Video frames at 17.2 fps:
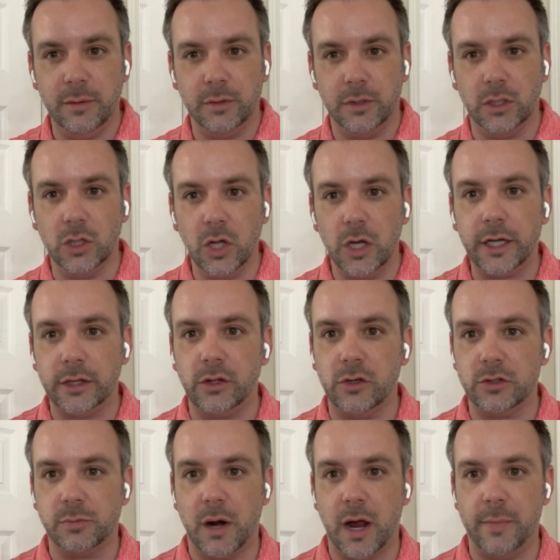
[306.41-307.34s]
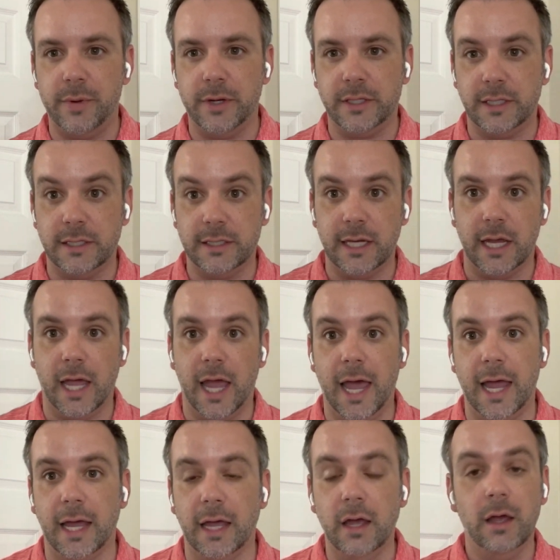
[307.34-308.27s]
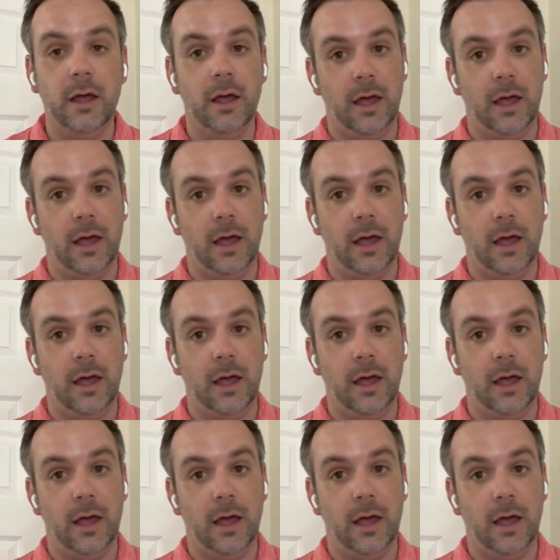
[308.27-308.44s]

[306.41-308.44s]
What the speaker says: able to look at those properties and say, hey,